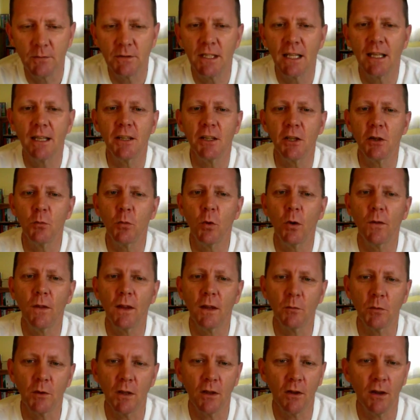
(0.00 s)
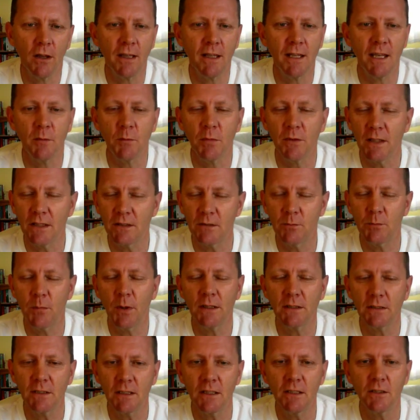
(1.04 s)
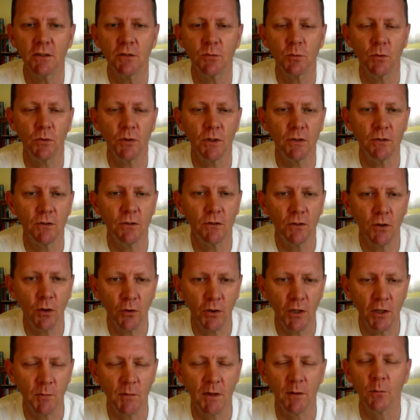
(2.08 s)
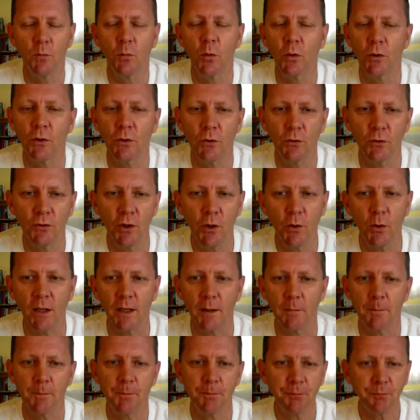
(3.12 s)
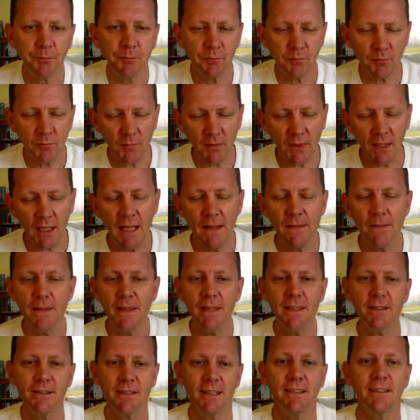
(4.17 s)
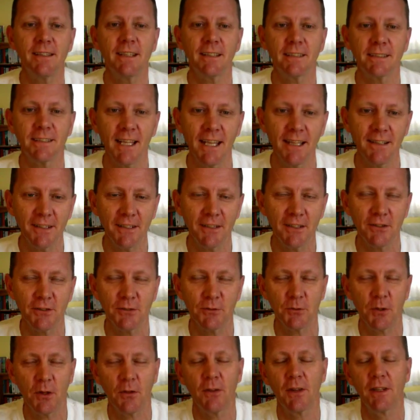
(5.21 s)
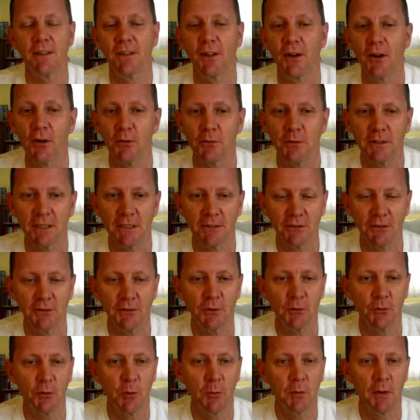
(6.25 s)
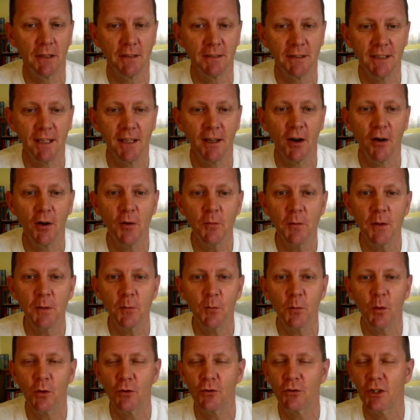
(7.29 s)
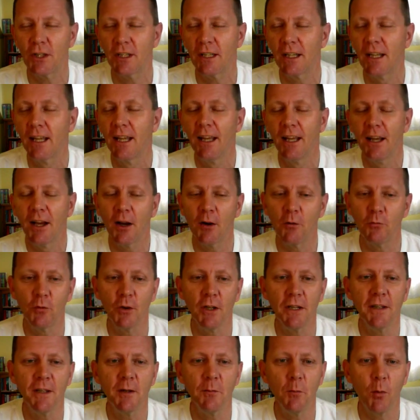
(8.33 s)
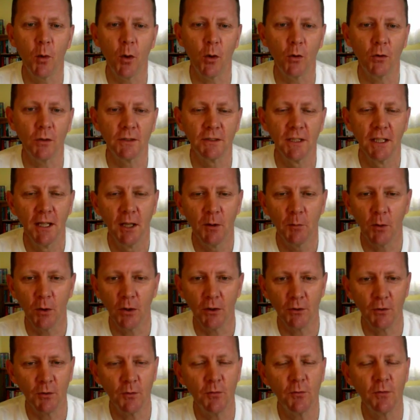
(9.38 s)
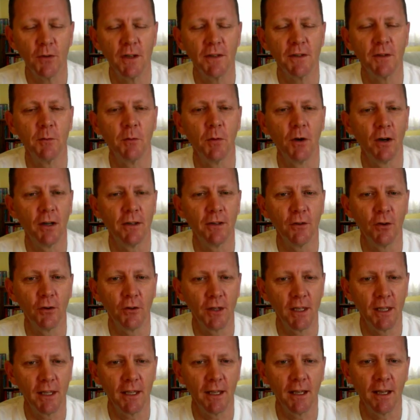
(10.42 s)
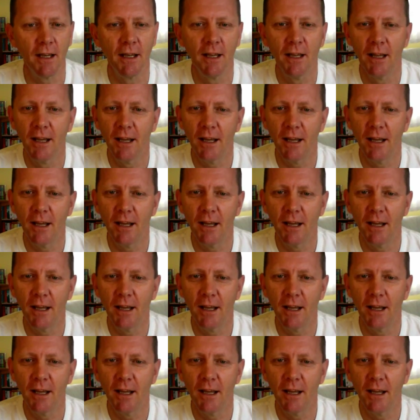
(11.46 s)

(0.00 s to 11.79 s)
telling you what they would like in it. But they basically just want you to document what you're doing. And this is exactly the sort of thing that I was going to talk about today. I've been watching and reading blogs by a good friend of mine on here,